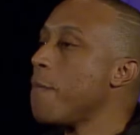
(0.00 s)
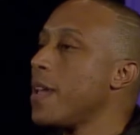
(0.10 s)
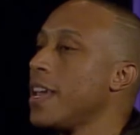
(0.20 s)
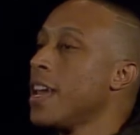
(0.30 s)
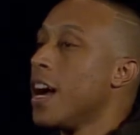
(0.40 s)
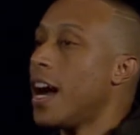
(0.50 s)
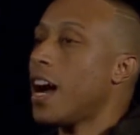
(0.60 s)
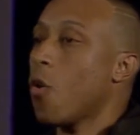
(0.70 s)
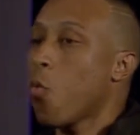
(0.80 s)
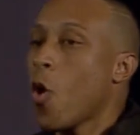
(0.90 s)
be
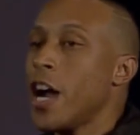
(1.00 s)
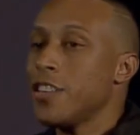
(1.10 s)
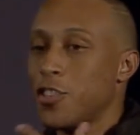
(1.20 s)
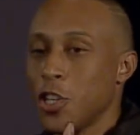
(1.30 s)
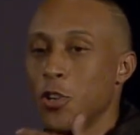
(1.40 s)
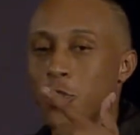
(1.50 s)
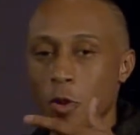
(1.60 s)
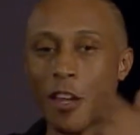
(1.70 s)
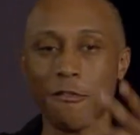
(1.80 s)
1, 2, 3,